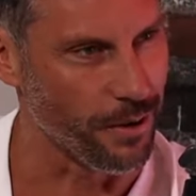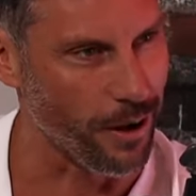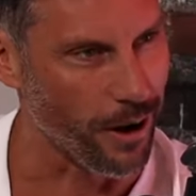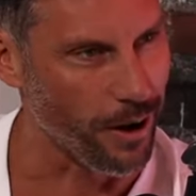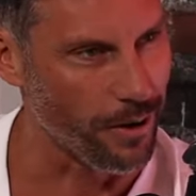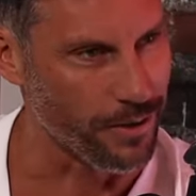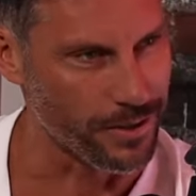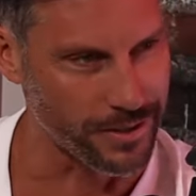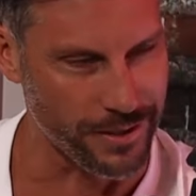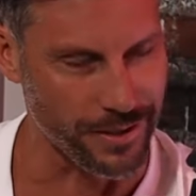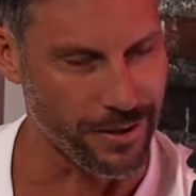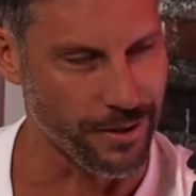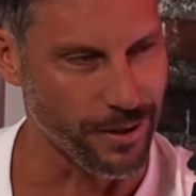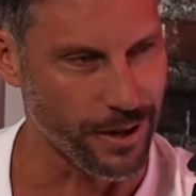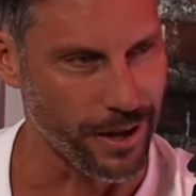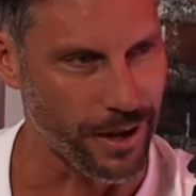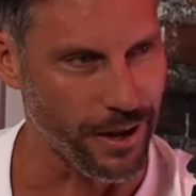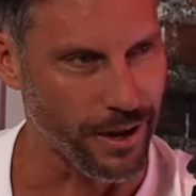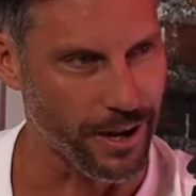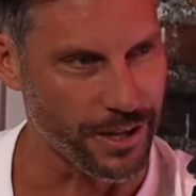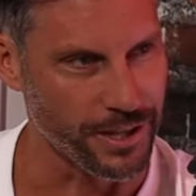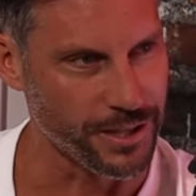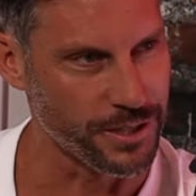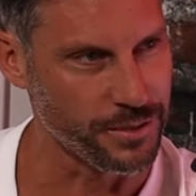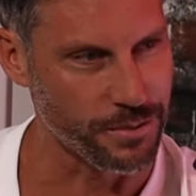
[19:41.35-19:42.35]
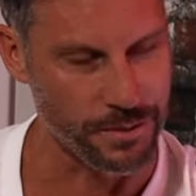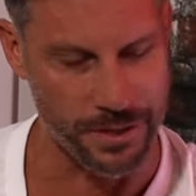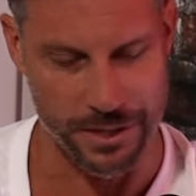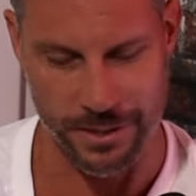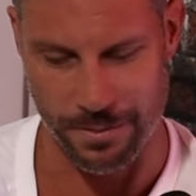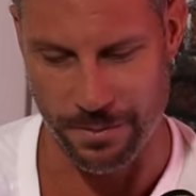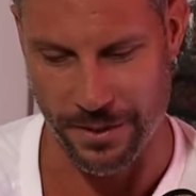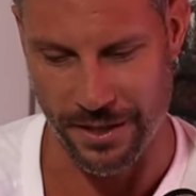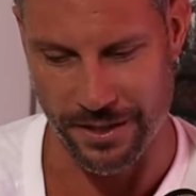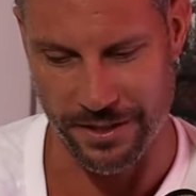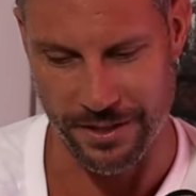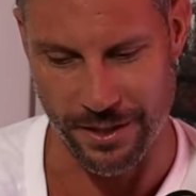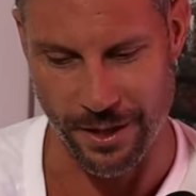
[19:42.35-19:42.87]
I was like, I just want to
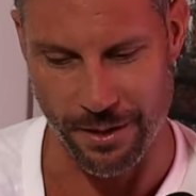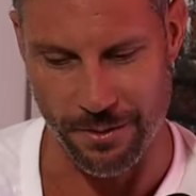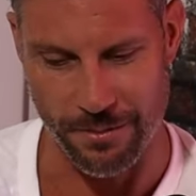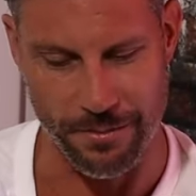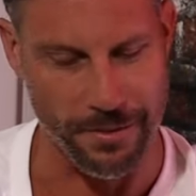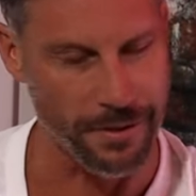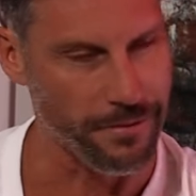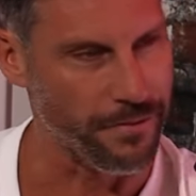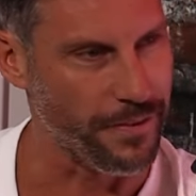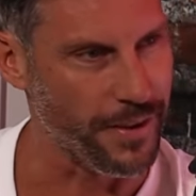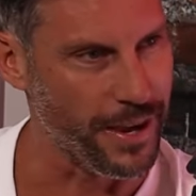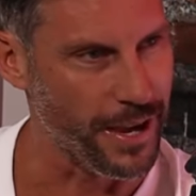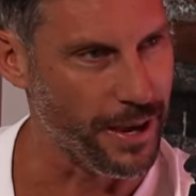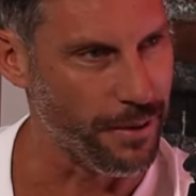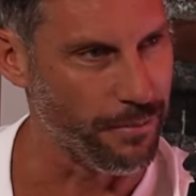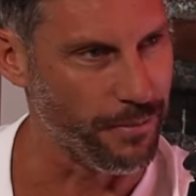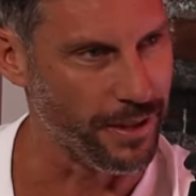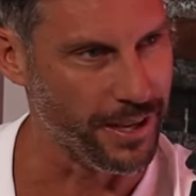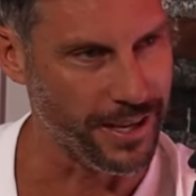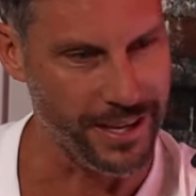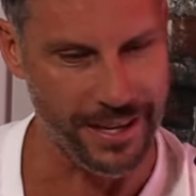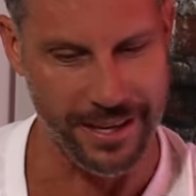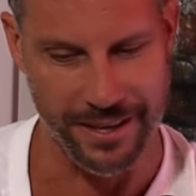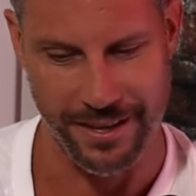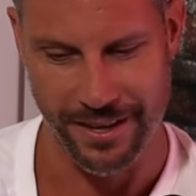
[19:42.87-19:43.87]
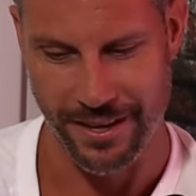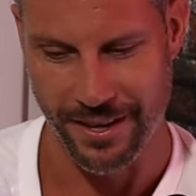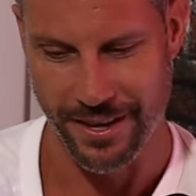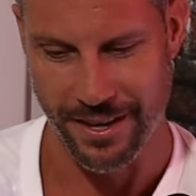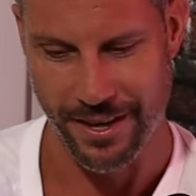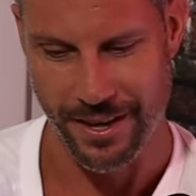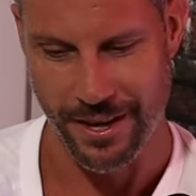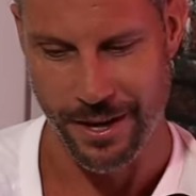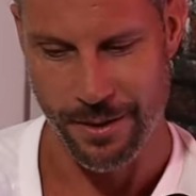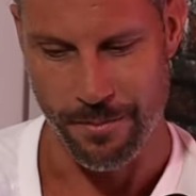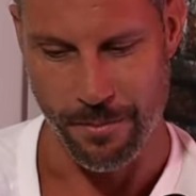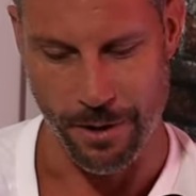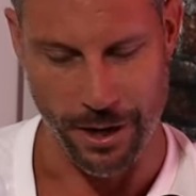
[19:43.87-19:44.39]
spend time with my family,
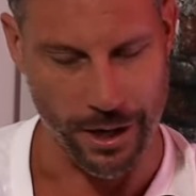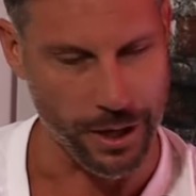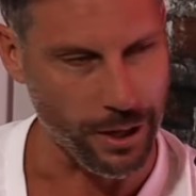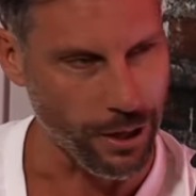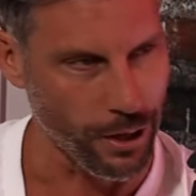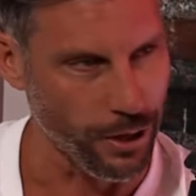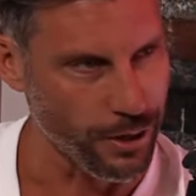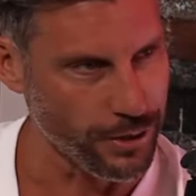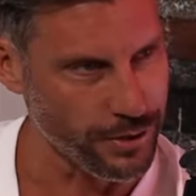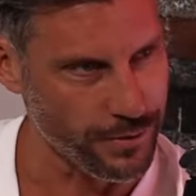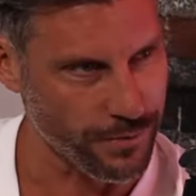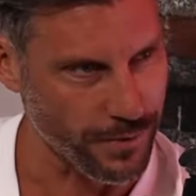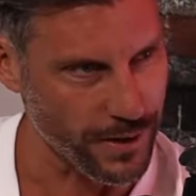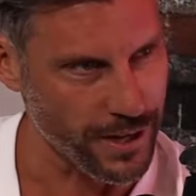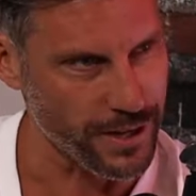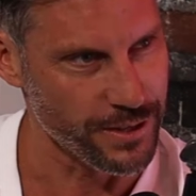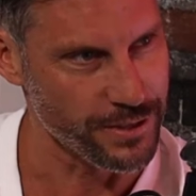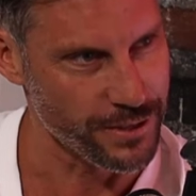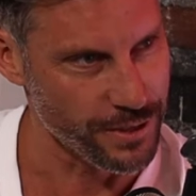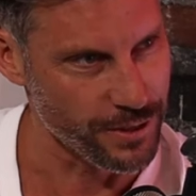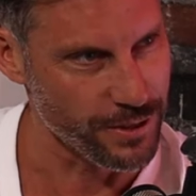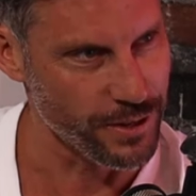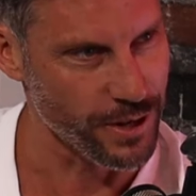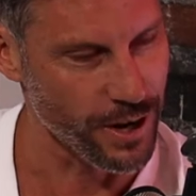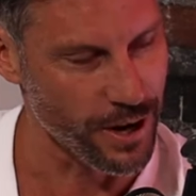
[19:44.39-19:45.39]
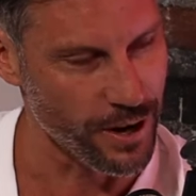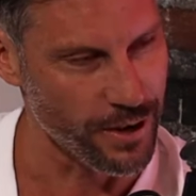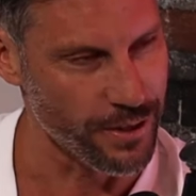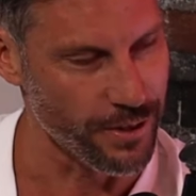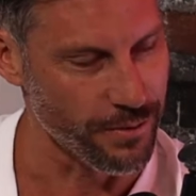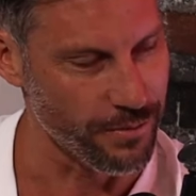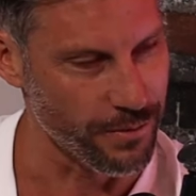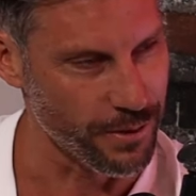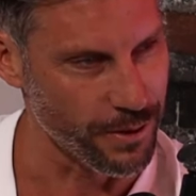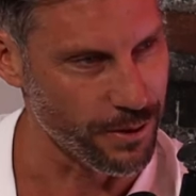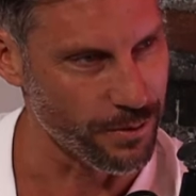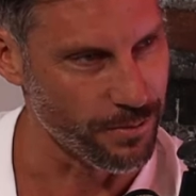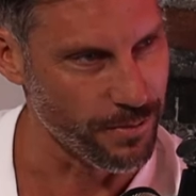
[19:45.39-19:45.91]
my close friends who know the
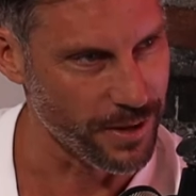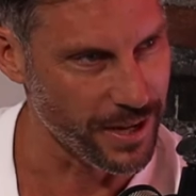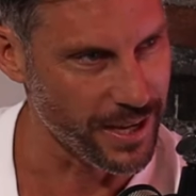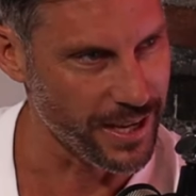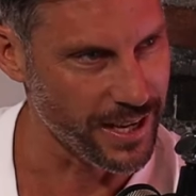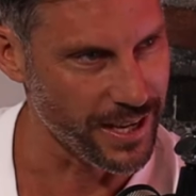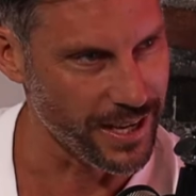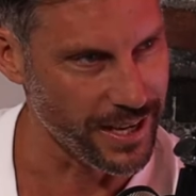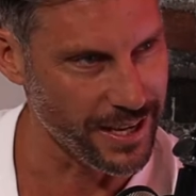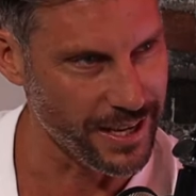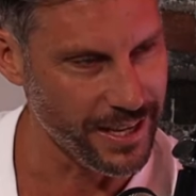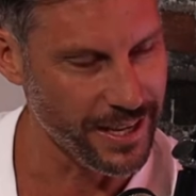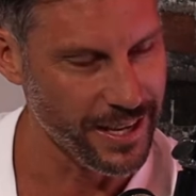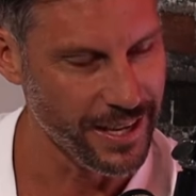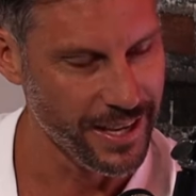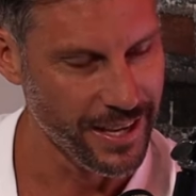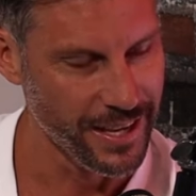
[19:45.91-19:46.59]
real me,